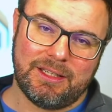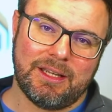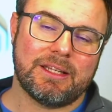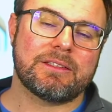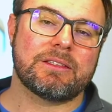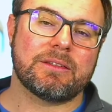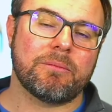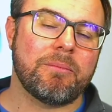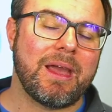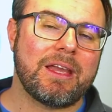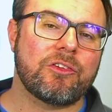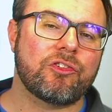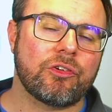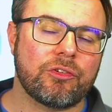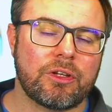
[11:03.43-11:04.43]
It
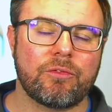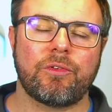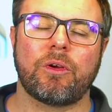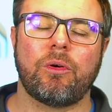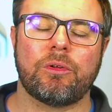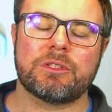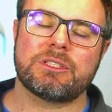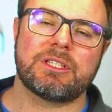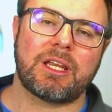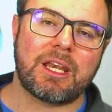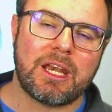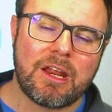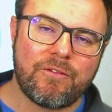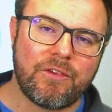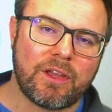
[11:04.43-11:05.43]
makes your difficult
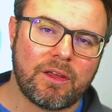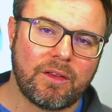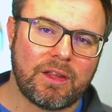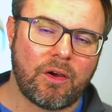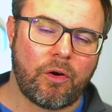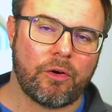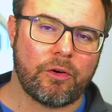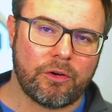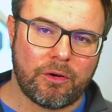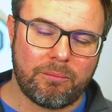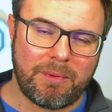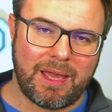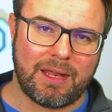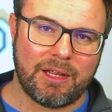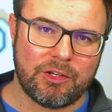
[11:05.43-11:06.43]
significantly harder to
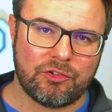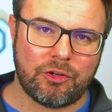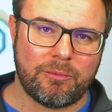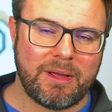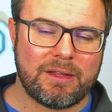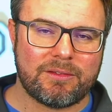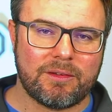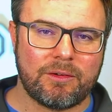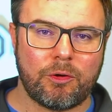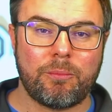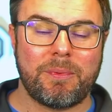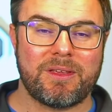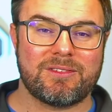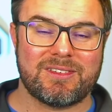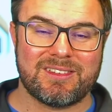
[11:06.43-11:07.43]
manage, or makes it your
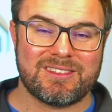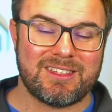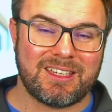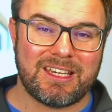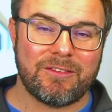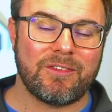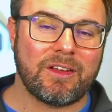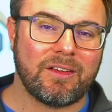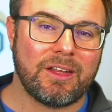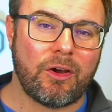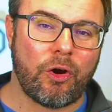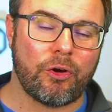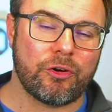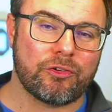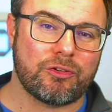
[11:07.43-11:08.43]
business significantly
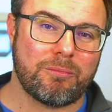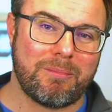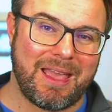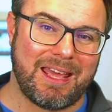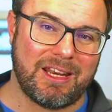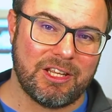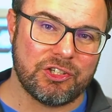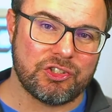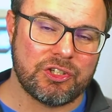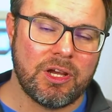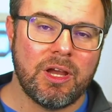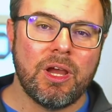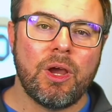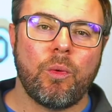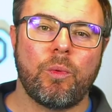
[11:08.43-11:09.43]
harder to manage
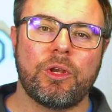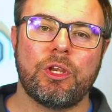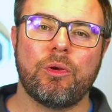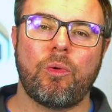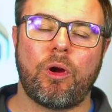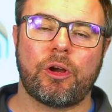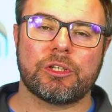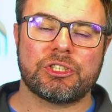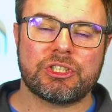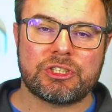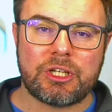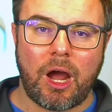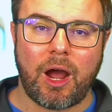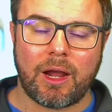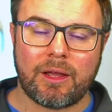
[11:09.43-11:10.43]
when you are
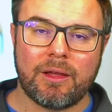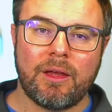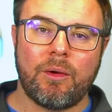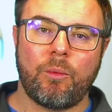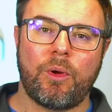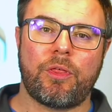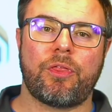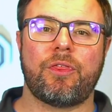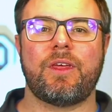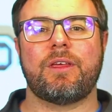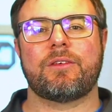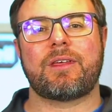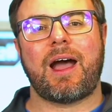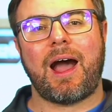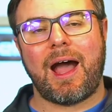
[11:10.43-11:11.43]
stuck with
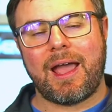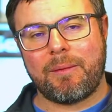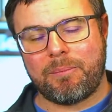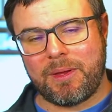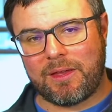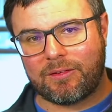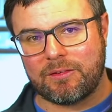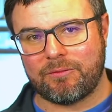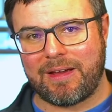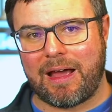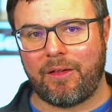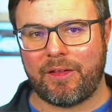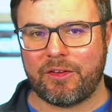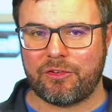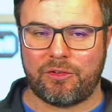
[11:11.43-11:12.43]
these high peaks and
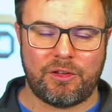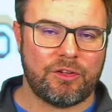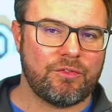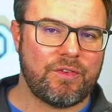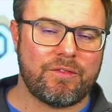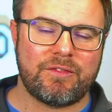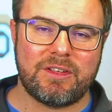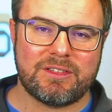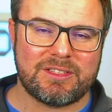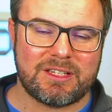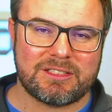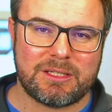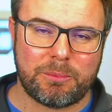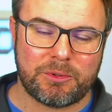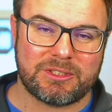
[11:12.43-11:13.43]
valleys or these 50,
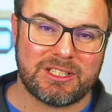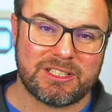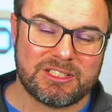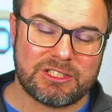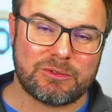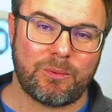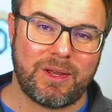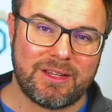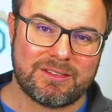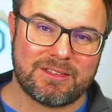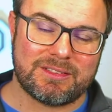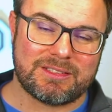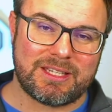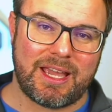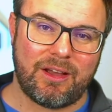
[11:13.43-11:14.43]
60% swings in
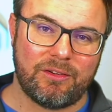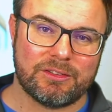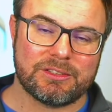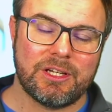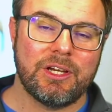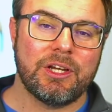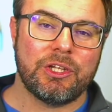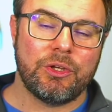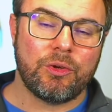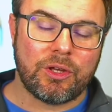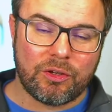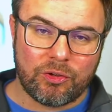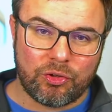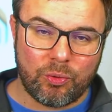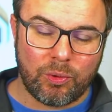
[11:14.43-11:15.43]
sales. You
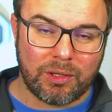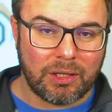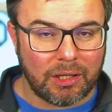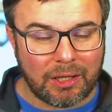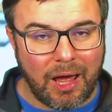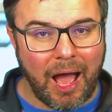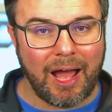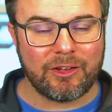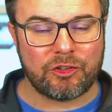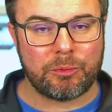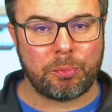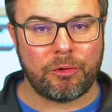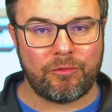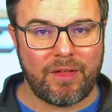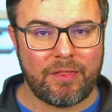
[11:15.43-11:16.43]
can do a lot to
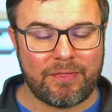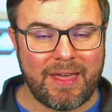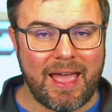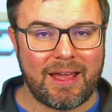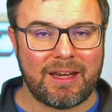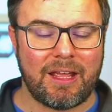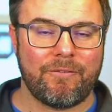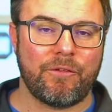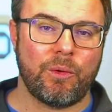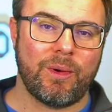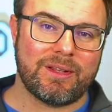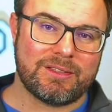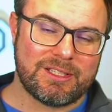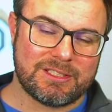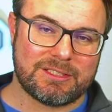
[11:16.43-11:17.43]
prevent that if you
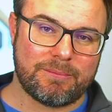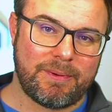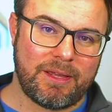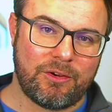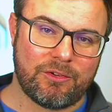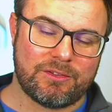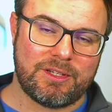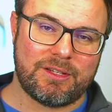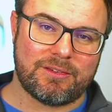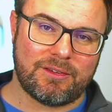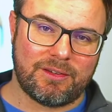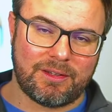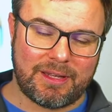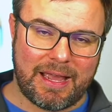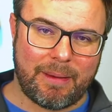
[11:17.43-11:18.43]
anticipate your
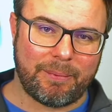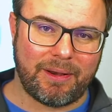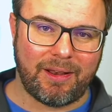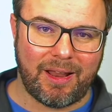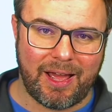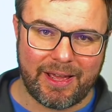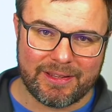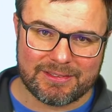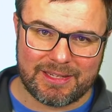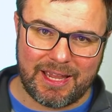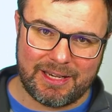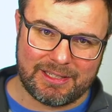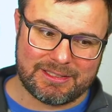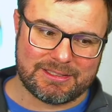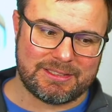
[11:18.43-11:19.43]
season, capitalize, and
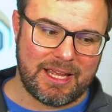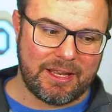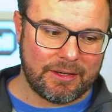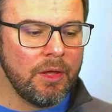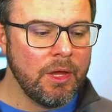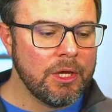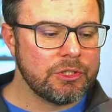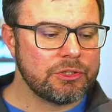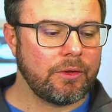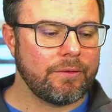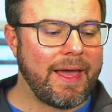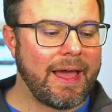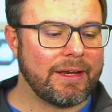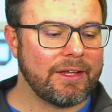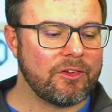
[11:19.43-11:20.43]
extend. So
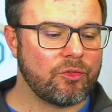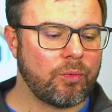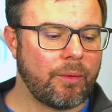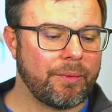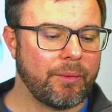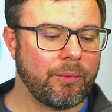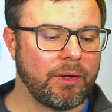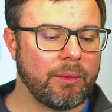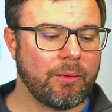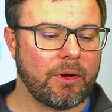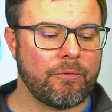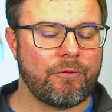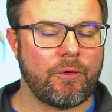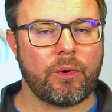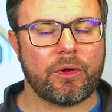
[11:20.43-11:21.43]
that is what we really want to
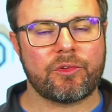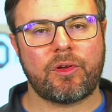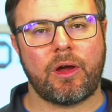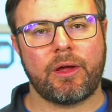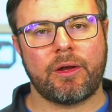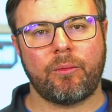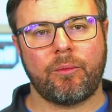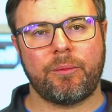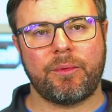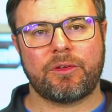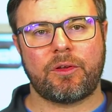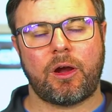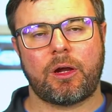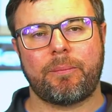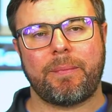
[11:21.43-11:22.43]
focus on when we
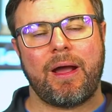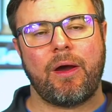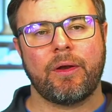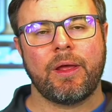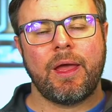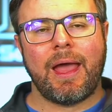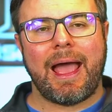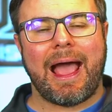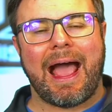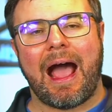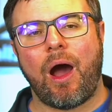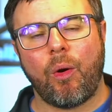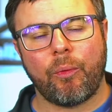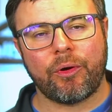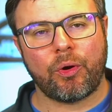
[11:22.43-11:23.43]
talk about
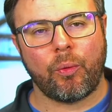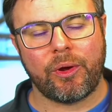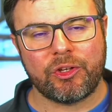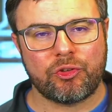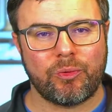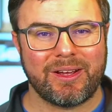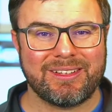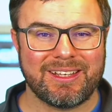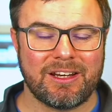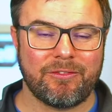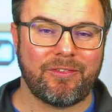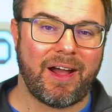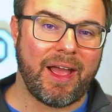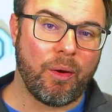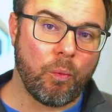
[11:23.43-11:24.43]
how we're going to
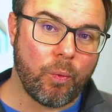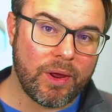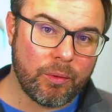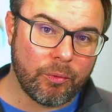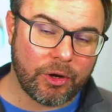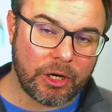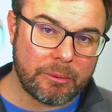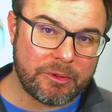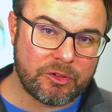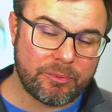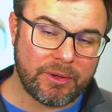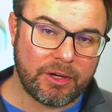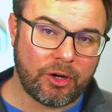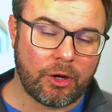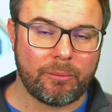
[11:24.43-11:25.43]
identify when we're going to be
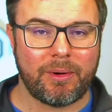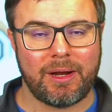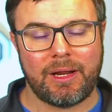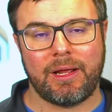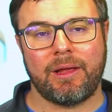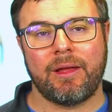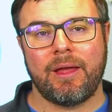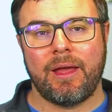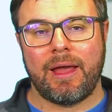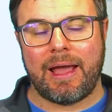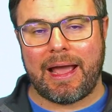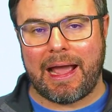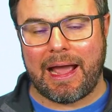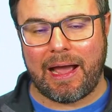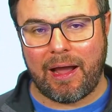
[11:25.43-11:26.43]
spending our money,
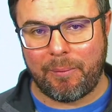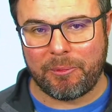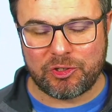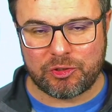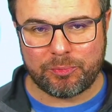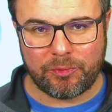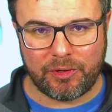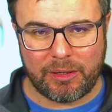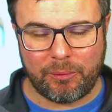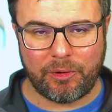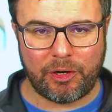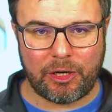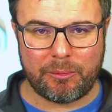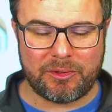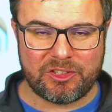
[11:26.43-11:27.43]
how much money we're
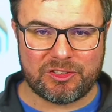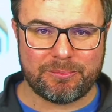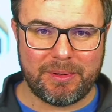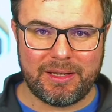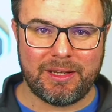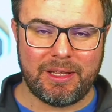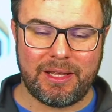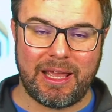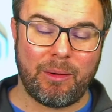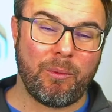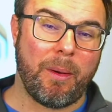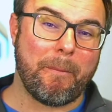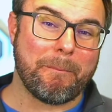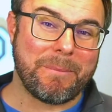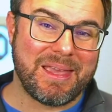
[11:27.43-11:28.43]
going to be spending, and
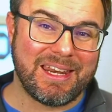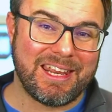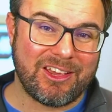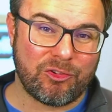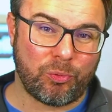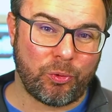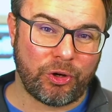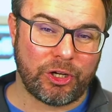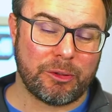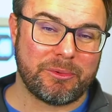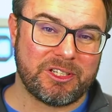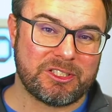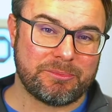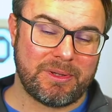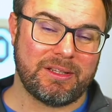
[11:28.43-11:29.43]
what medias we're going to be
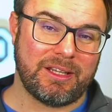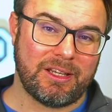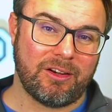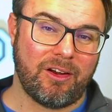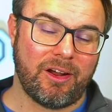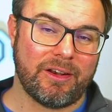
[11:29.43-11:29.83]
spending it on.